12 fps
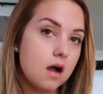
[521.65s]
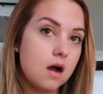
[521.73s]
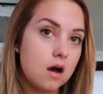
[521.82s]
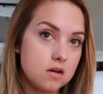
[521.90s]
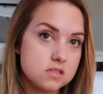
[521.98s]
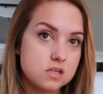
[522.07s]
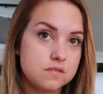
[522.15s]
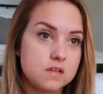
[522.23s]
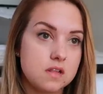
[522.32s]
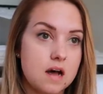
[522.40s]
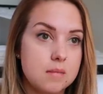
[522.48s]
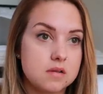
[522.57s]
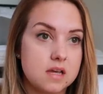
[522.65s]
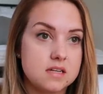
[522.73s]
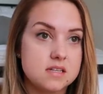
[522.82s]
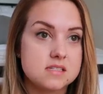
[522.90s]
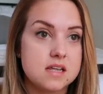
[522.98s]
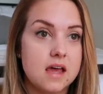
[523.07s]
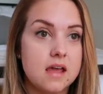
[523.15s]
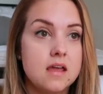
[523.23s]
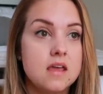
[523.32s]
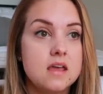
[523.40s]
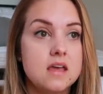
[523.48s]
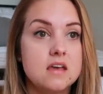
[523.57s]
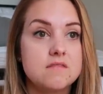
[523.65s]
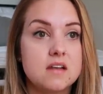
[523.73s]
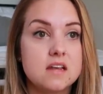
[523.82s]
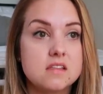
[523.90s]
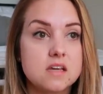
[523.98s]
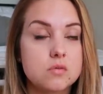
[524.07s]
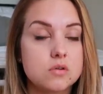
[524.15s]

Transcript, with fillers: Also feel obligated to say, if anything